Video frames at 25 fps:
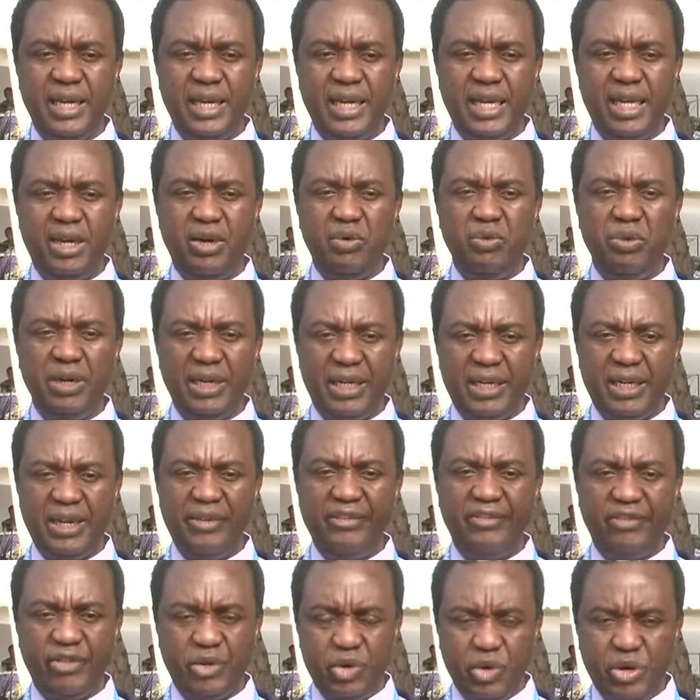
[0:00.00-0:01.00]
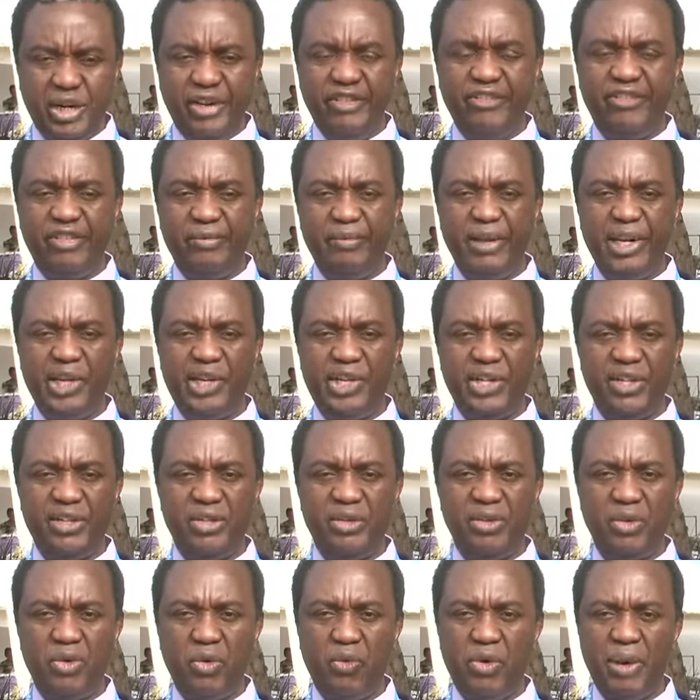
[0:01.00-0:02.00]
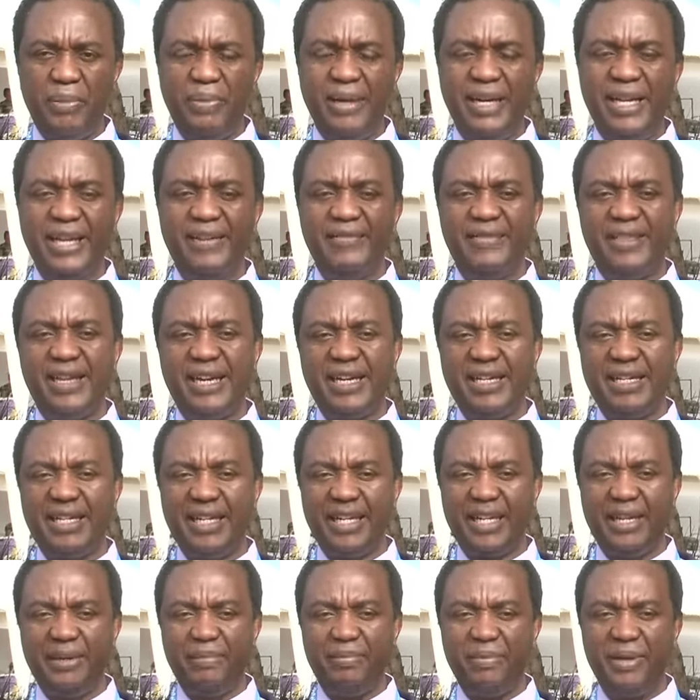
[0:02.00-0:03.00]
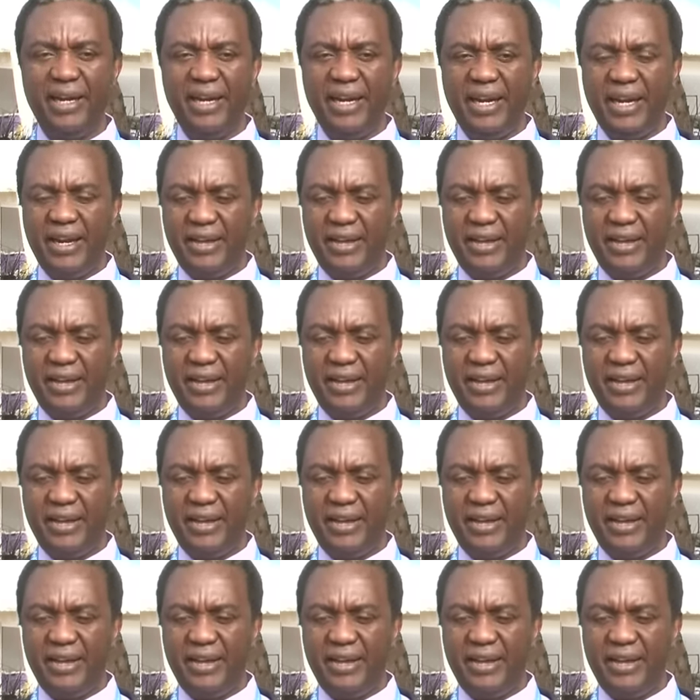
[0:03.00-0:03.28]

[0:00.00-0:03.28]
Now, with inf good information, we believe that um,